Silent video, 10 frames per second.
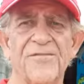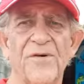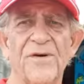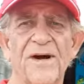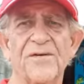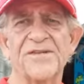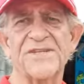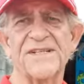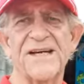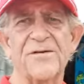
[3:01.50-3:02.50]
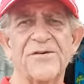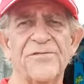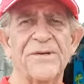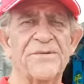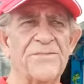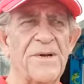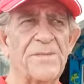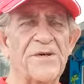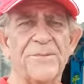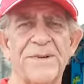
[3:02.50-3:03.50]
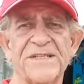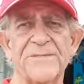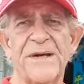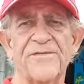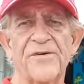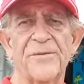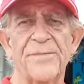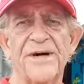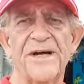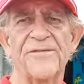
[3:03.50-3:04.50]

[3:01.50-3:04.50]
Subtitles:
4-hour, 6-hour trip is probably your best bang for your buck.